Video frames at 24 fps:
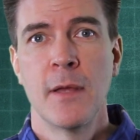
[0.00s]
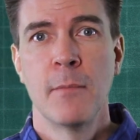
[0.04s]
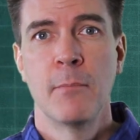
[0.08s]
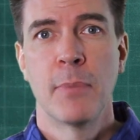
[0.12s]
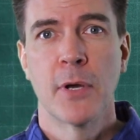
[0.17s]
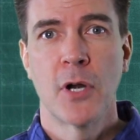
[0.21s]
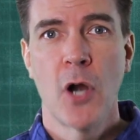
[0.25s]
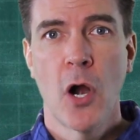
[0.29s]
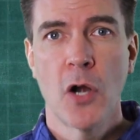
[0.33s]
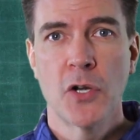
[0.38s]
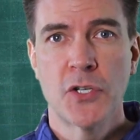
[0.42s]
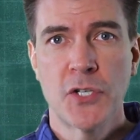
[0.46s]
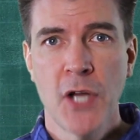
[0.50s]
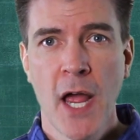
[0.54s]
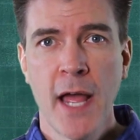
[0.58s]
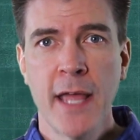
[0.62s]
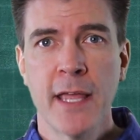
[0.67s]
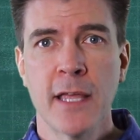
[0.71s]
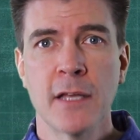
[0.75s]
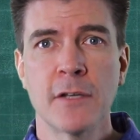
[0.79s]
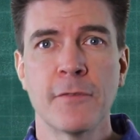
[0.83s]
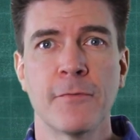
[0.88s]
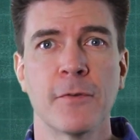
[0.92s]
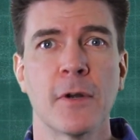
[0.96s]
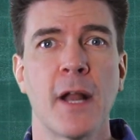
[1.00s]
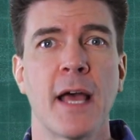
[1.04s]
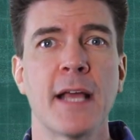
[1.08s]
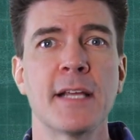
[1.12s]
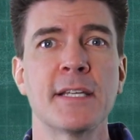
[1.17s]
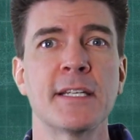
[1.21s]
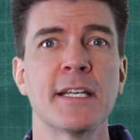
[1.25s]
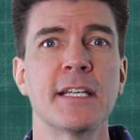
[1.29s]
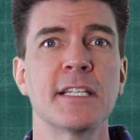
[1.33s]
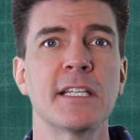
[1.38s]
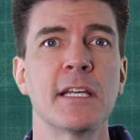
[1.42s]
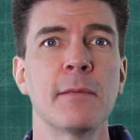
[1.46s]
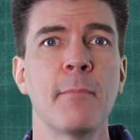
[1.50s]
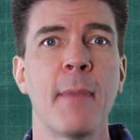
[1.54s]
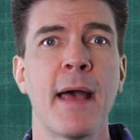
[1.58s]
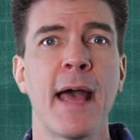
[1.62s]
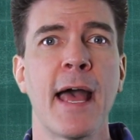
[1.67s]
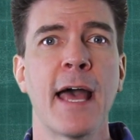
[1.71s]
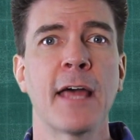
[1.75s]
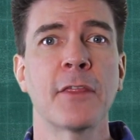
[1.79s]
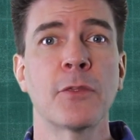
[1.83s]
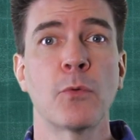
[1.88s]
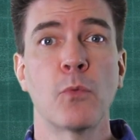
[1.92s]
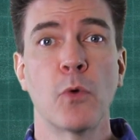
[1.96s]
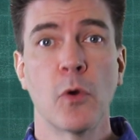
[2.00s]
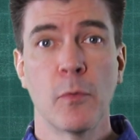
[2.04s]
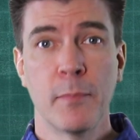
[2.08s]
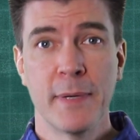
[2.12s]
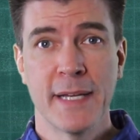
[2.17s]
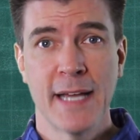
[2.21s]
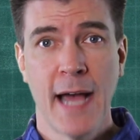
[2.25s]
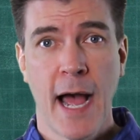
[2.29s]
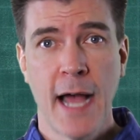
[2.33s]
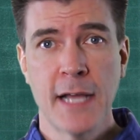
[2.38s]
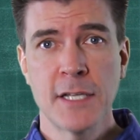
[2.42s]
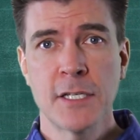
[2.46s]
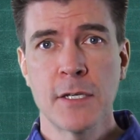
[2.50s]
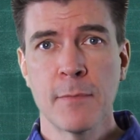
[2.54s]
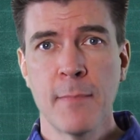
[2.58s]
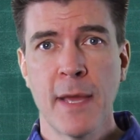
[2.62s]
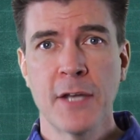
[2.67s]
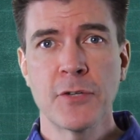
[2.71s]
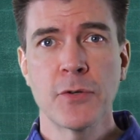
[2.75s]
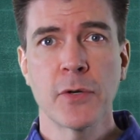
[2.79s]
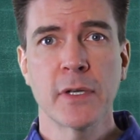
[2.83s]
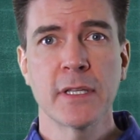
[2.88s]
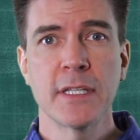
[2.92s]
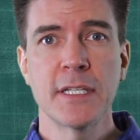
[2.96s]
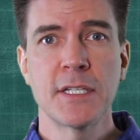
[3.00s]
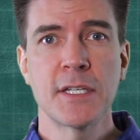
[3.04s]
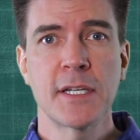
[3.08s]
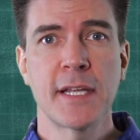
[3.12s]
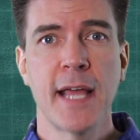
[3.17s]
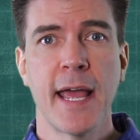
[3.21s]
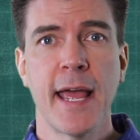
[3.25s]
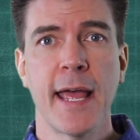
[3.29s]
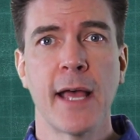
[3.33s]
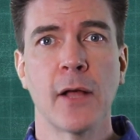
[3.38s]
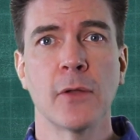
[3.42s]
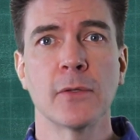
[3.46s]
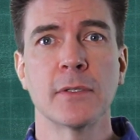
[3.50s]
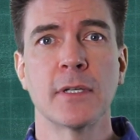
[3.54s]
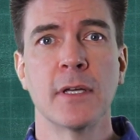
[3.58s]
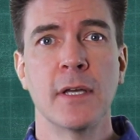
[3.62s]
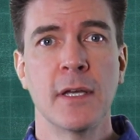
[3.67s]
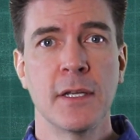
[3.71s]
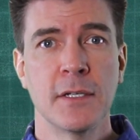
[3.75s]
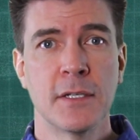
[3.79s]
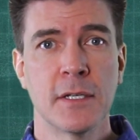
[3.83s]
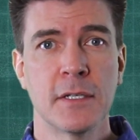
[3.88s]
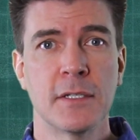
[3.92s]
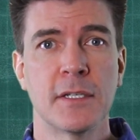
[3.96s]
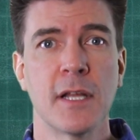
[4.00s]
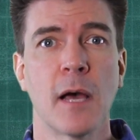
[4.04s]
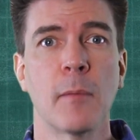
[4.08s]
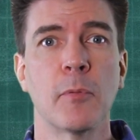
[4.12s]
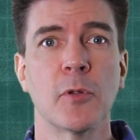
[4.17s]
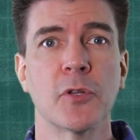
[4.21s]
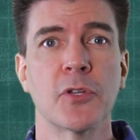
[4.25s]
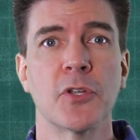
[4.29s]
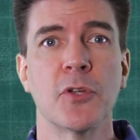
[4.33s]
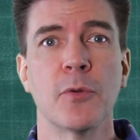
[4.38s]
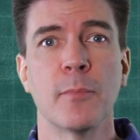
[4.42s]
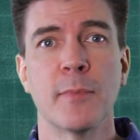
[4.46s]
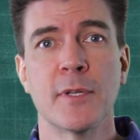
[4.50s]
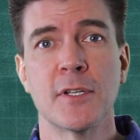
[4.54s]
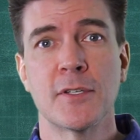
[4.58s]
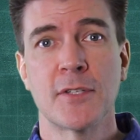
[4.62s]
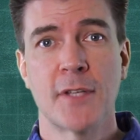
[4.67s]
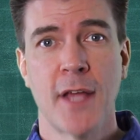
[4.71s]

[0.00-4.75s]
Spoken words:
But our giant, for nice easy math, will be isometrically scaled to double human